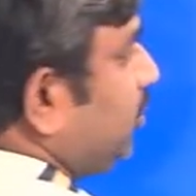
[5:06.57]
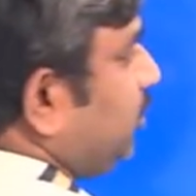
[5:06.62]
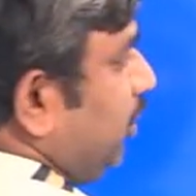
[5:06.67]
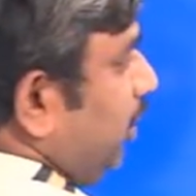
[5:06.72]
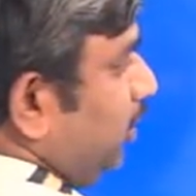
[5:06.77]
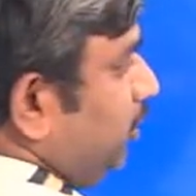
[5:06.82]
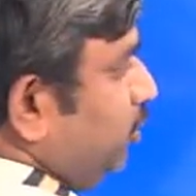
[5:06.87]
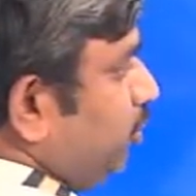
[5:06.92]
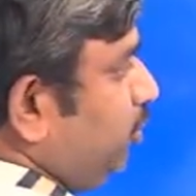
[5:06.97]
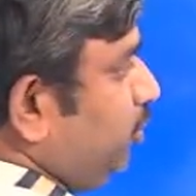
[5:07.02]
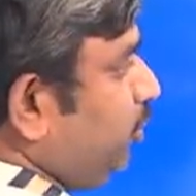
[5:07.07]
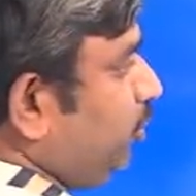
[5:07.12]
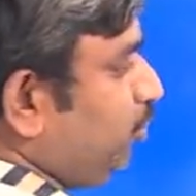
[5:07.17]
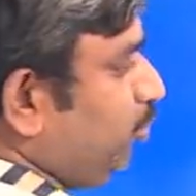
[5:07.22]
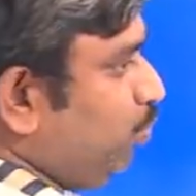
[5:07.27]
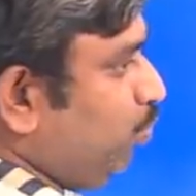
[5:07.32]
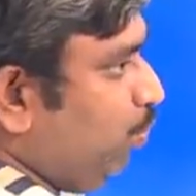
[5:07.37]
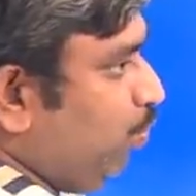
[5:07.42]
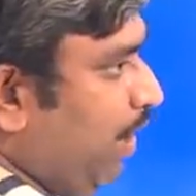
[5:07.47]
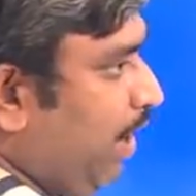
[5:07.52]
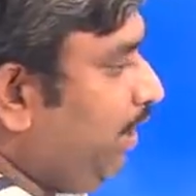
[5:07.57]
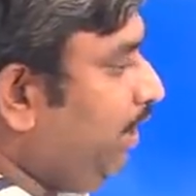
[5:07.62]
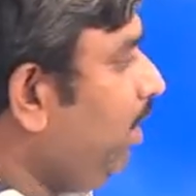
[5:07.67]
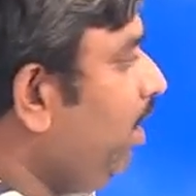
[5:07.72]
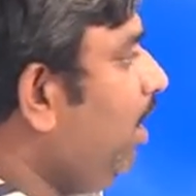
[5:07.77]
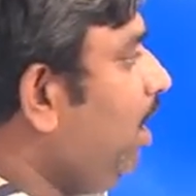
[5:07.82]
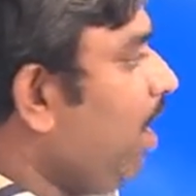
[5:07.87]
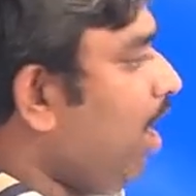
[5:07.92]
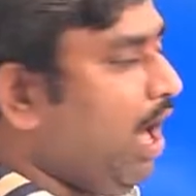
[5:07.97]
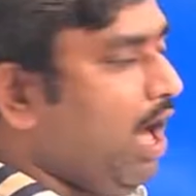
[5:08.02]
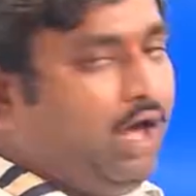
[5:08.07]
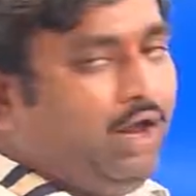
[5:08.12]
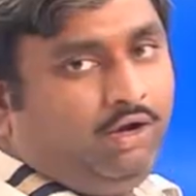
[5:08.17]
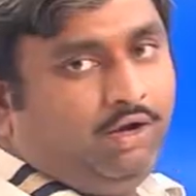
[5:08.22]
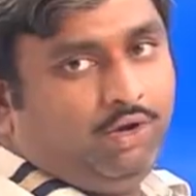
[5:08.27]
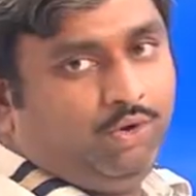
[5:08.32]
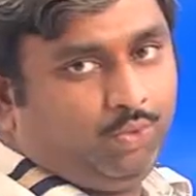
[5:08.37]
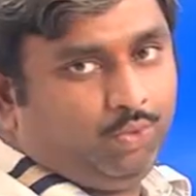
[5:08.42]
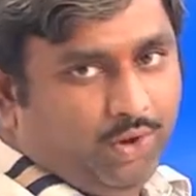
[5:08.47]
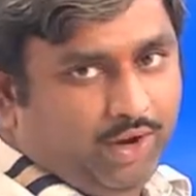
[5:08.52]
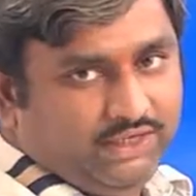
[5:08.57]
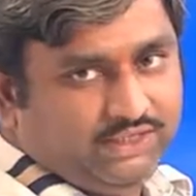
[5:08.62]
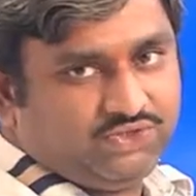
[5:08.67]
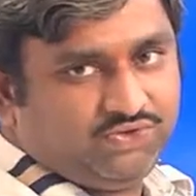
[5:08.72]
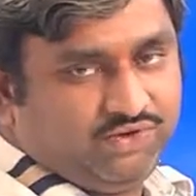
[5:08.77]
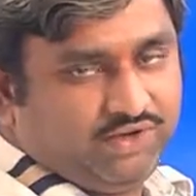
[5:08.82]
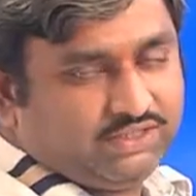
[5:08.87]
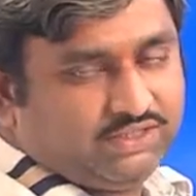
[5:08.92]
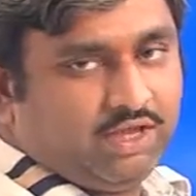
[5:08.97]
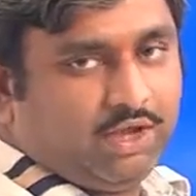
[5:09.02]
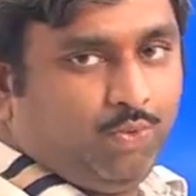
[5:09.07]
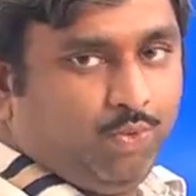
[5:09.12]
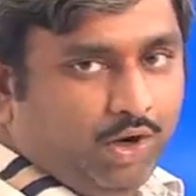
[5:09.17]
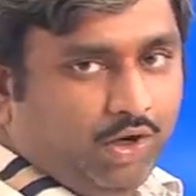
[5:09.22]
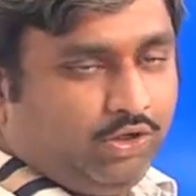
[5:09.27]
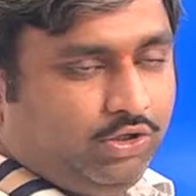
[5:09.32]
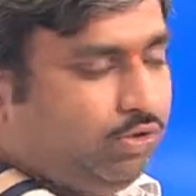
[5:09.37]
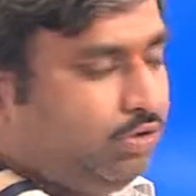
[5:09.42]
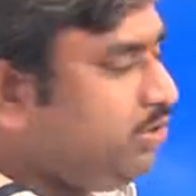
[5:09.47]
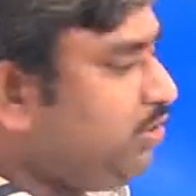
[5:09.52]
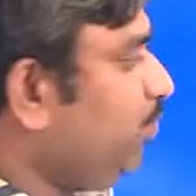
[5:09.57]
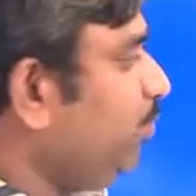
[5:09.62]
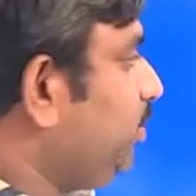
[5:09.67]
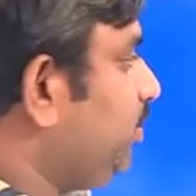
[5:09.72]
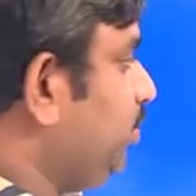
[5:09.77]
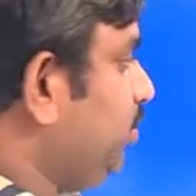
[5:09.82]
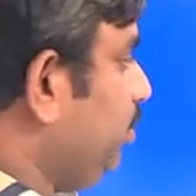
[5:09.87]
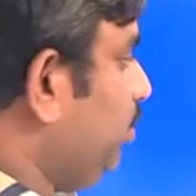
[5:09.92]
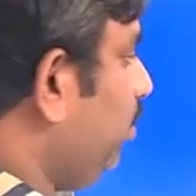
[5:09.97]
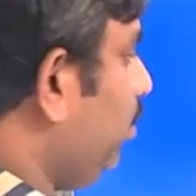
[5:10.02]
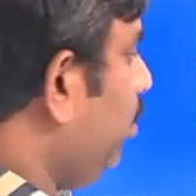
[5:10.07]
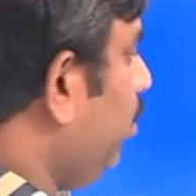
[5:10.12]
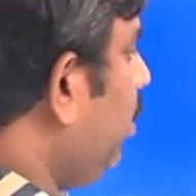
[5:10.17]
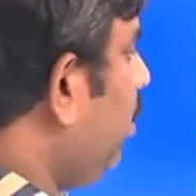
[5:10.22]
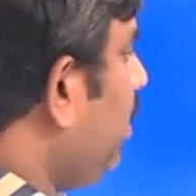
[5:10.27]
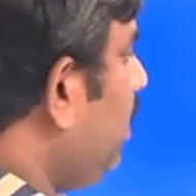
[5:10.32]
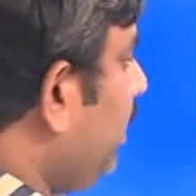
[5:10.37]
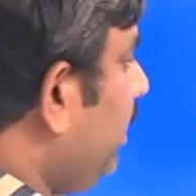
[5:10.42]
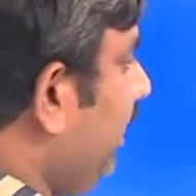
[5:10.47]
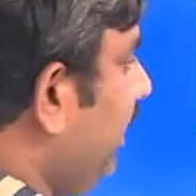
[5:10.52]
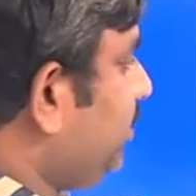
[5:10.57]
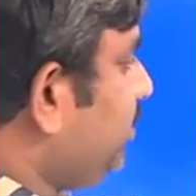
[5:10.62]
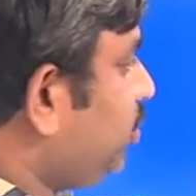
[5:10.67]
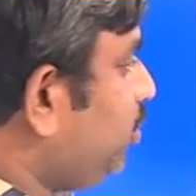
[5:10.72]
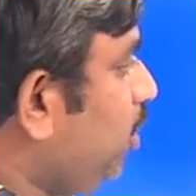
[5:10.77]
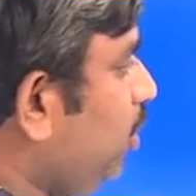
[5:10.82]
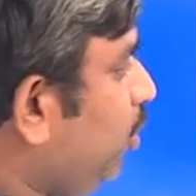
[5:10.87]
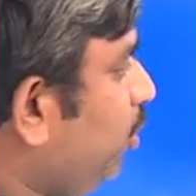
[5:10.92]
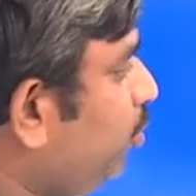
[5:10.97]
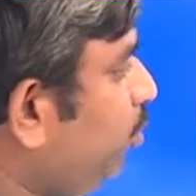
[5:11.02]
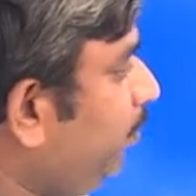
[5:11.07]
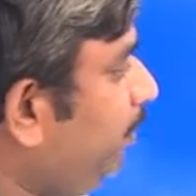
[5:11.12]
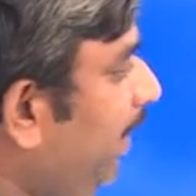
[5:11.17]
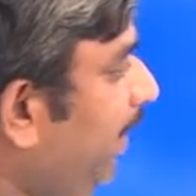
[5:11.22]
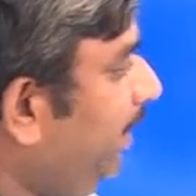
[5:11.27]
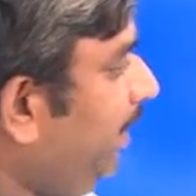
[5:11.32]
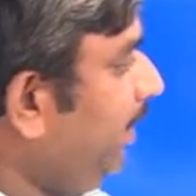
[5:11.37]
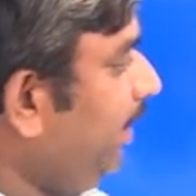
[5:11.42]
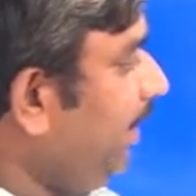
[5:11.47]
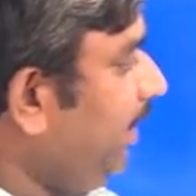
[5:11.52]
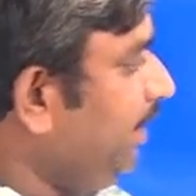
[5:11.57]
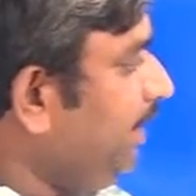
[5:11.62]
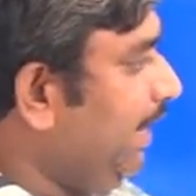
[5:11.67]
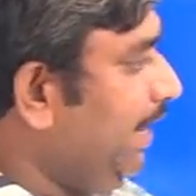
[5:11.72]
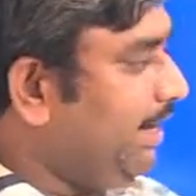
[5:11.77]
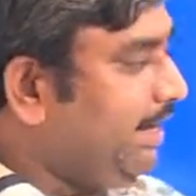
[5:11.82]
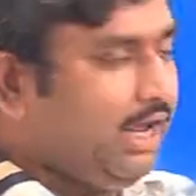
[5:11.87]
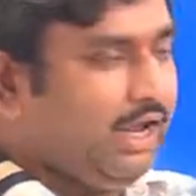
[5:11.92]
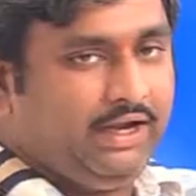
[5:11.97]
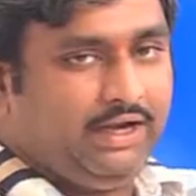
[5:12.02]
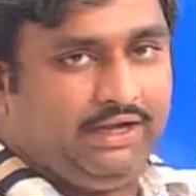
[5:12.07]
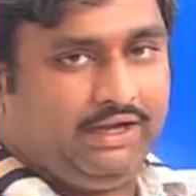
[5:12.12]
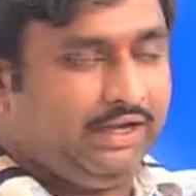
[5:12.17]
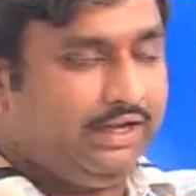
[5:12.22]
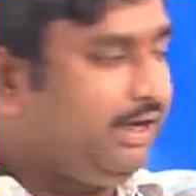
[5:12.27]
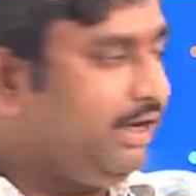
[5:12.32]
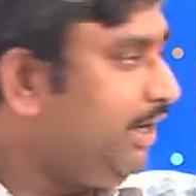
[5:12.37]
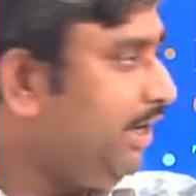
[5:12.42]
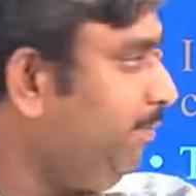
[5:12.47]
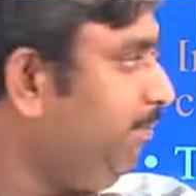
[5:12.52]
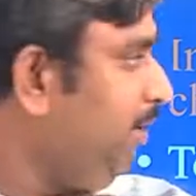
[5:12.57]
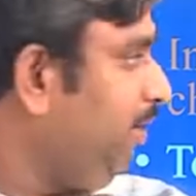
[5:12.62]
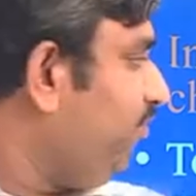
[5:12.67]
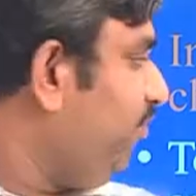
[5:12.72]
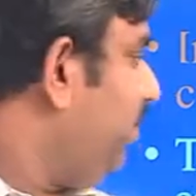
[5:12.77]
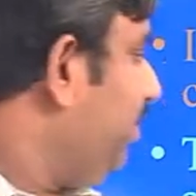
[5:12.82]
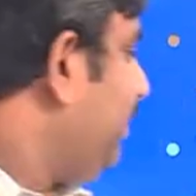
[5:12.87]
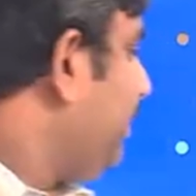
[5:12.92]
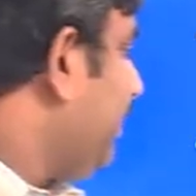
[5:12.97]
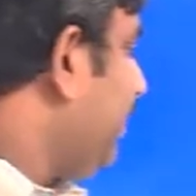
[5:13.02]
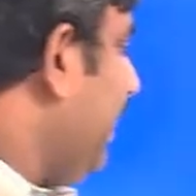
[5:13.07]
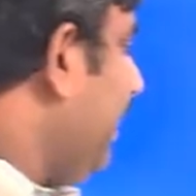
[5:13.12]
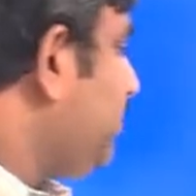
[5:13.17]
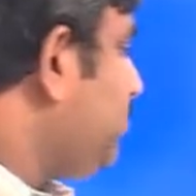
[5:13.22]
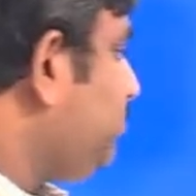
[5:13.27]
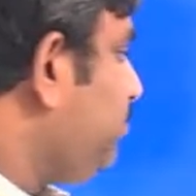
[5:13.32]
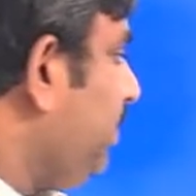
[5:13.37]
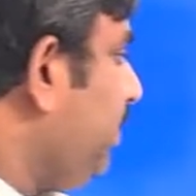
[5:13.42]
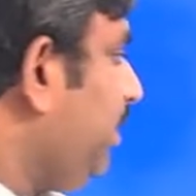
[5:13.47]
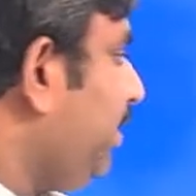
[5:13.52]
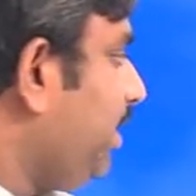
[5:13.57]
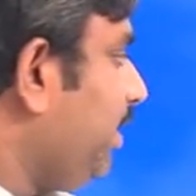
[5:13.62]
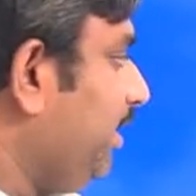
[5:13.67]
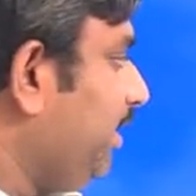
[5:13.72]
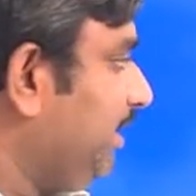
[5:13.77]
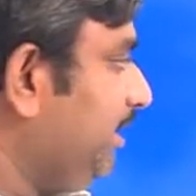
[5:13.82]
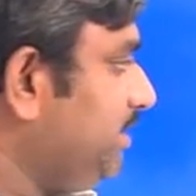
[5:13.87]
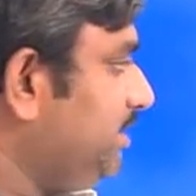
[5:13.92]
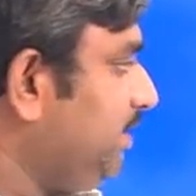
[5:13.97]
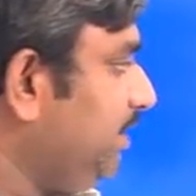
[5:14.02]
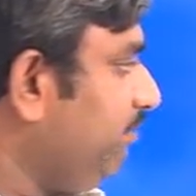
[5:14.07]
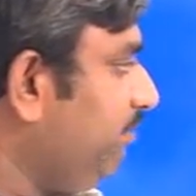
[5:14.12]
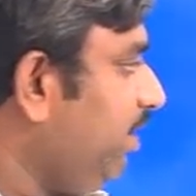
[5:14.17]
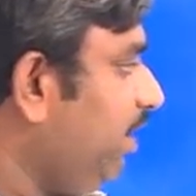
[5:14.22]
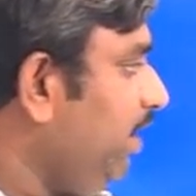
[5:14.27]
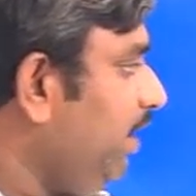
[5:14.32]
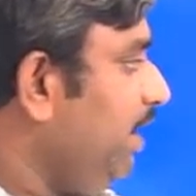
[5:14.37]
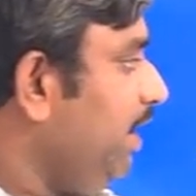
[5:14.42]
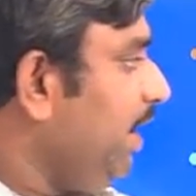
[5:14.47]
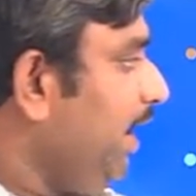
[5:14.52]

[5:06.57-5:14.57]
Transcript: be changed due to 1 or vice versa, 1 to 0. Next, to maintain data integrity between transmitter and receiver,